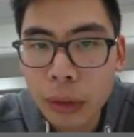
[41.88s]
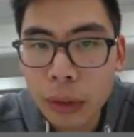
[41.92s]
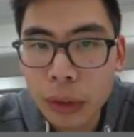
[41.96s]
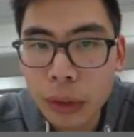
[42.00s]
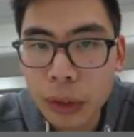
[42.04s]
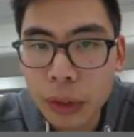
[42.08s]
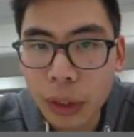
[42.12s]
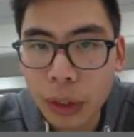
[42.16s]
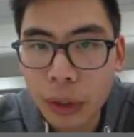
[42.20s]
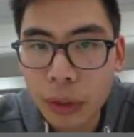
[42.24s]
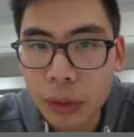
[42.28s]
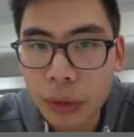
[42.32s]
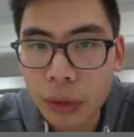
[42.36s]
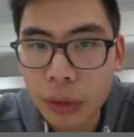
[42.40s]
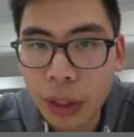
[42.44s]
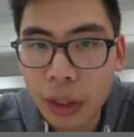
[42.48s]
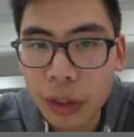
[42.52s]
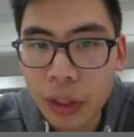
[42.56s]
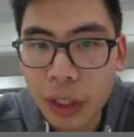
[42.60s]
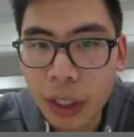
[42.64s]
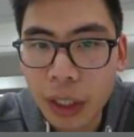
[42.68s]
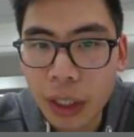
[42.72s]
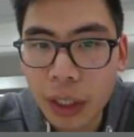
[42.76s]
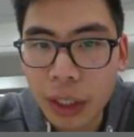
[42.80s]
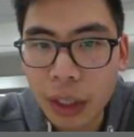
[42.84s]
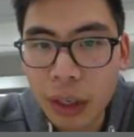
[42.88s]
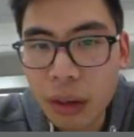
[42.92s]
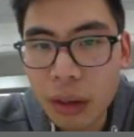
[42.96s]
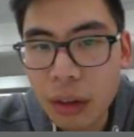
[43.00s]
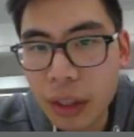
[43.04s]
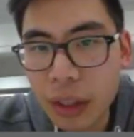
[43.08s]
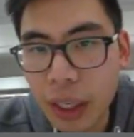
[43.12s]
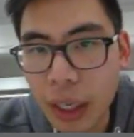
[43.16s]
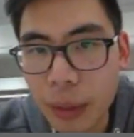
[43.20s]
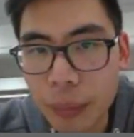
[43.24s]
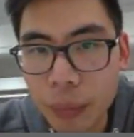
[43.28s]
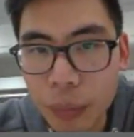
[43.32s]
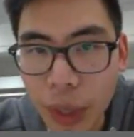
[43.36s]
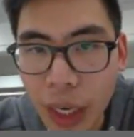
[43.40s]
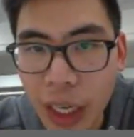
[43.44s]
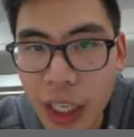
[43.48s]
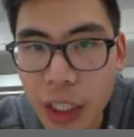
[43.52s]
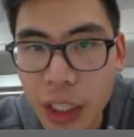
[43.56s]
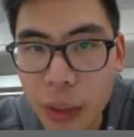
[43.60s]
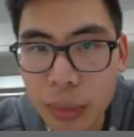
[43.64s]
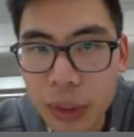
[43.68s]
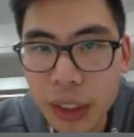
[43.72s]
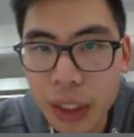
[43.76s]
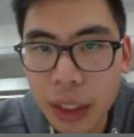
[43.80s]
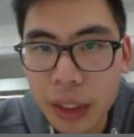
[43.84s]
So they're thinking, oh yeah,
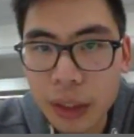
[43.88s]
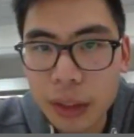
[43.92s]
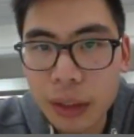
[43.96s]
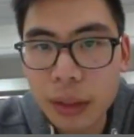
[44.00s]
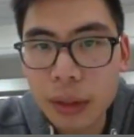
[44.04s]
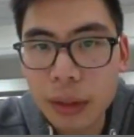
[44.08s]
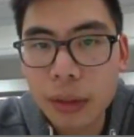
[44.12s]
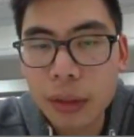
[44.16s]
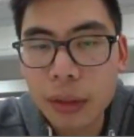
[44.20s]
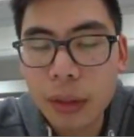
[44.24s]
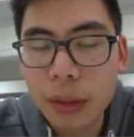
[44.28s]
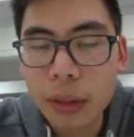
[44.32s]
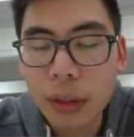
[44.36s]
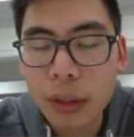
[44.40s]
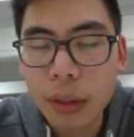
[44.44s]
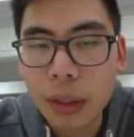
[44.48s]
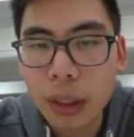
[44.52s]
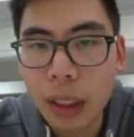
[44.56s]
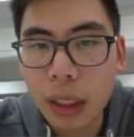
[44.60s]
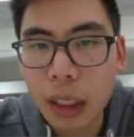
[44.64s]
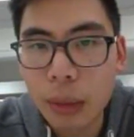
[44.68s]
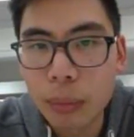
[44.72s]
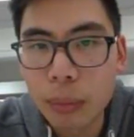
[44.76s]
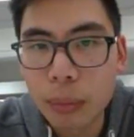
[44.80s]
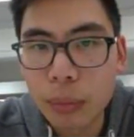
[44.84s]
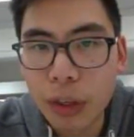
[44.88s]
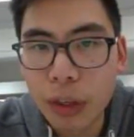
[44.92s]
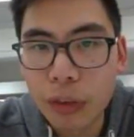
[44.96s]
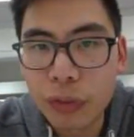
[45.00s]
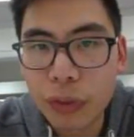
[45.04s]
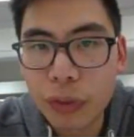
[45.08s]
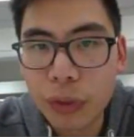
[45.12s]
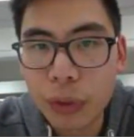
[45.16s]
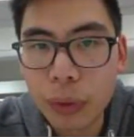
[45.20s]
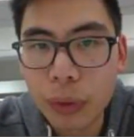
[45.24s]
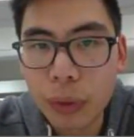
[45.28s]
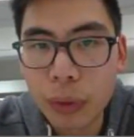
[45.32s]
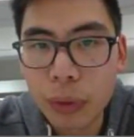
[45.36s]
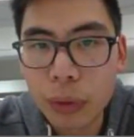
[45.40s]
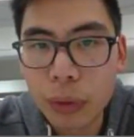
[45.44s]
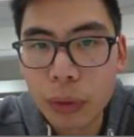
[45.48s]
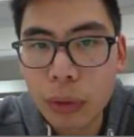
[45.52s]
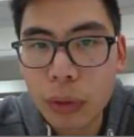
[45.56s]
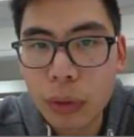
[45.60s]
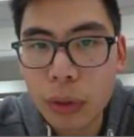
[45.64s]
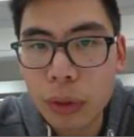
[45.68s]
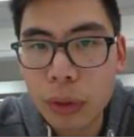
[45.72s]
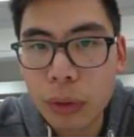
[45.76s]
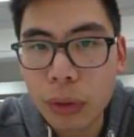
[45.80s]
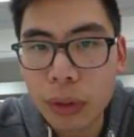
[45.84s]
80%. If you
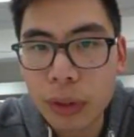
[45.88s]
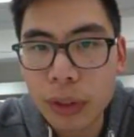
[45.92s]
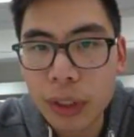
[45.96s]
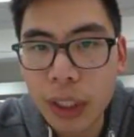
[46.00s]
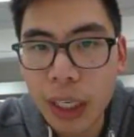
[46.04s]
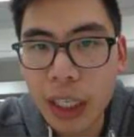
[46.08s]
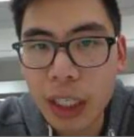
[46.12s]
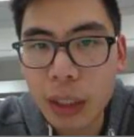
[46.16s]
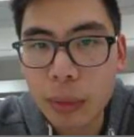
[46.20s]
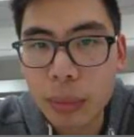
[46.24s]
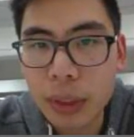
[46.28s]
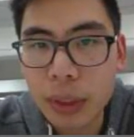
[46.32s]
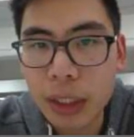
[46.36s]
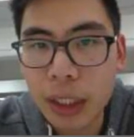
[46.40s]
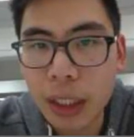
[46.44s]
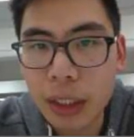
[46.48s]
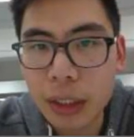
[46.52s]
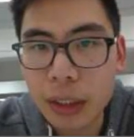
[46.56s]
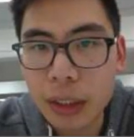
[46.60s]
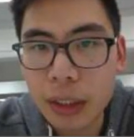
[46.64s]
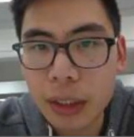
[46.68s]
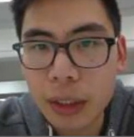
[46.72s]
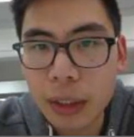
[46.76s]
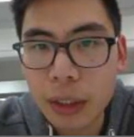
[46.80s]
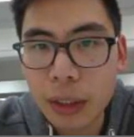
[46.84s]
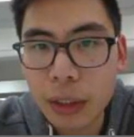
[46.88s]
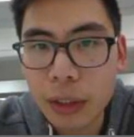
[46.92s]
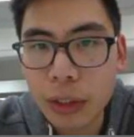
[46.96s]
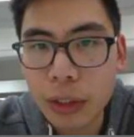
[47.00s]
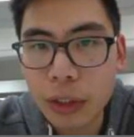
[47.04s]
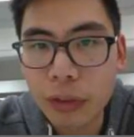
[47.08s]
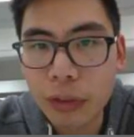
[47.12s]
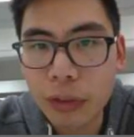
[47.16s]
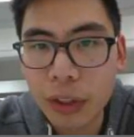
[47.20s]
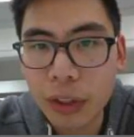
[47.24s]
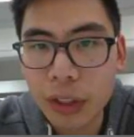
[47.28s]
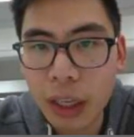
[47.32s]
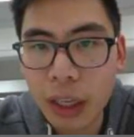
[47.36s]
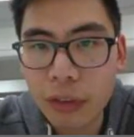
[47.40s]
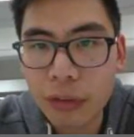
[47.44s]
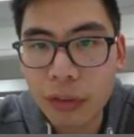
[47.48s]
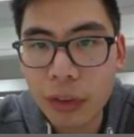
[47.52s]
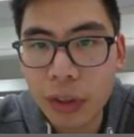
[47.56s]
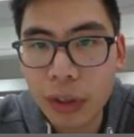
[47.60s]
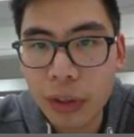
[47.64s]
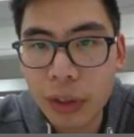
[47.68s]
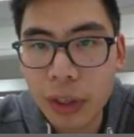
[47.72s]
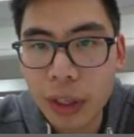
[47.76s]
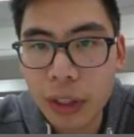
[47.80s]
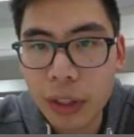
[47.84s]
look across 80%, you've got that
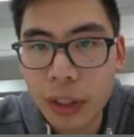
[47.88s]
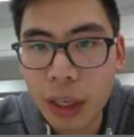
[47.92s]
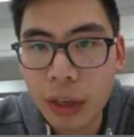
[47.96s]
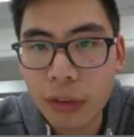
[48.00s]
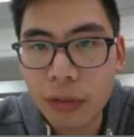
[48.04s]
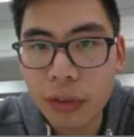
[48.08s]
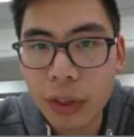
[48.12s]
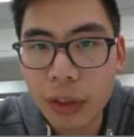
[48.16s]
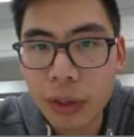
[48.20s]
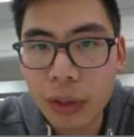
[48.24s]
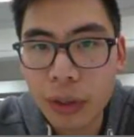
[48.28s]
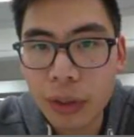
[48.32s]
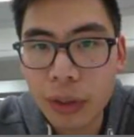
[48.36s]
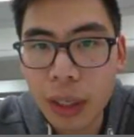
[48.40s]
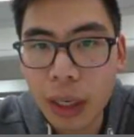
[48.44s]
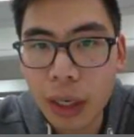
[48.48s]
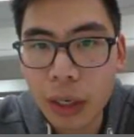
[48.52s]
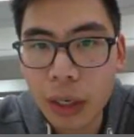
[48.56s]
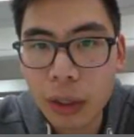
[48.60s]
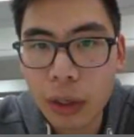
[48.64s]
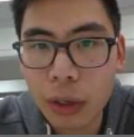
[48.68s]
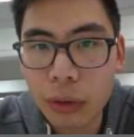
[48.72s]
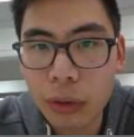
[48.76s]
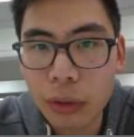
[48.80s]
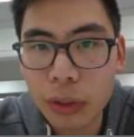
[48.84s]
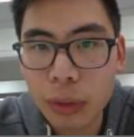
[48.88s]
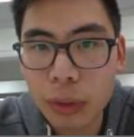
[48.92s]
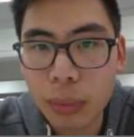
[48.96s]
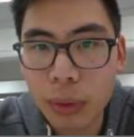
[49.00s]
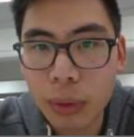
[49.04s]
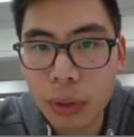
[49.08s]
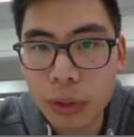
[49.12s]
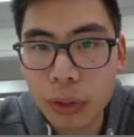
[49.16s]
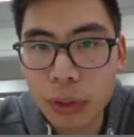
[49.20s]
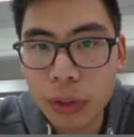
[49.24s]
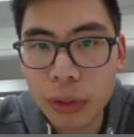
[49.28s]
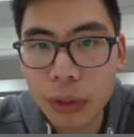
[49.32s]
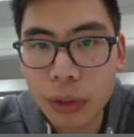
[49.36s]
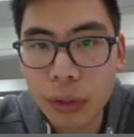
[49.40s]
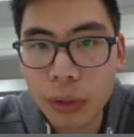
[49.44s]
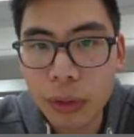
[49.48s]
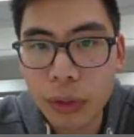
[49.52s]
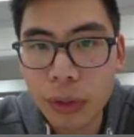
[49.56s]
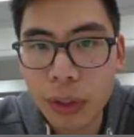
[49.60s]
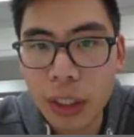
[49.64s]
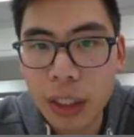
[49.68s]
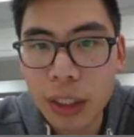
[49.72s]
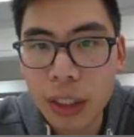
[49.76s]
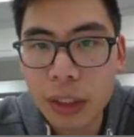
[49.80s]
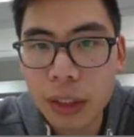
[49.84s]
value and that value that corresponds
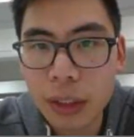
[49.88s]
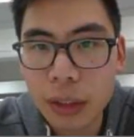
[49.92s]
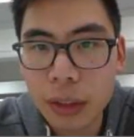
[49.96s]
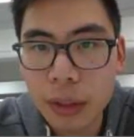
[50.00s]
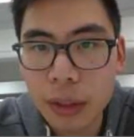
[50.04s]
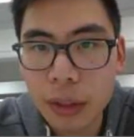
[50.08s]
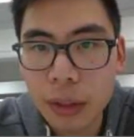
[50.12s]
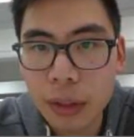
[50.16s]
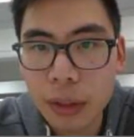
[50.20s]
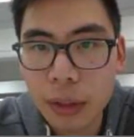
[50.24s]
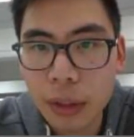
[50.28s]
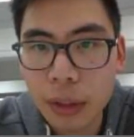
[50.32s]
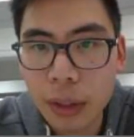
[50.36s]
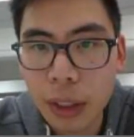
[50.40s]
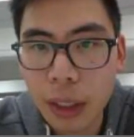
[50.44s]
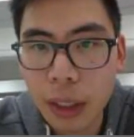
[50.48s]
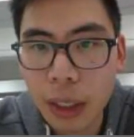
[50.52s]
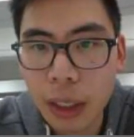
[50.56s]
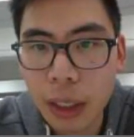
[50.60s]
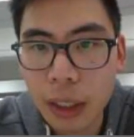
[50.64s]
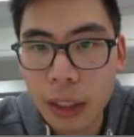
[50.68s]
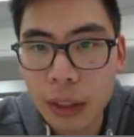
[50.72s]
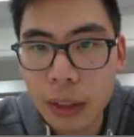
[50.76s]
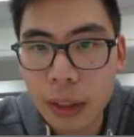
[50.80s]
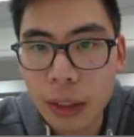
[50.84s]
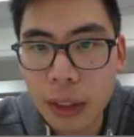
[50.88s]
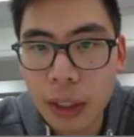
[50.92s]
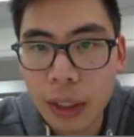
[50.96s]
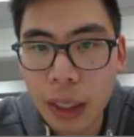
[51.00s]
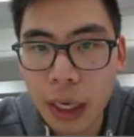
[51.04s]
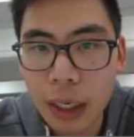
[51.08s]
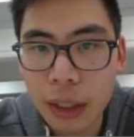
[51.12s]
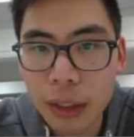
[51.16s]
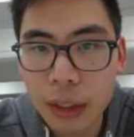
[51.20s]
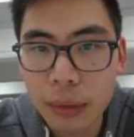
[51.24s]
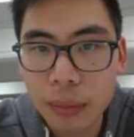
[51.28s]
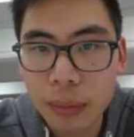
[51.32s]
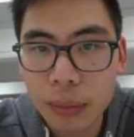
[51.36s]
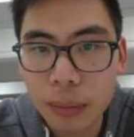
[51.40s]
to this and that.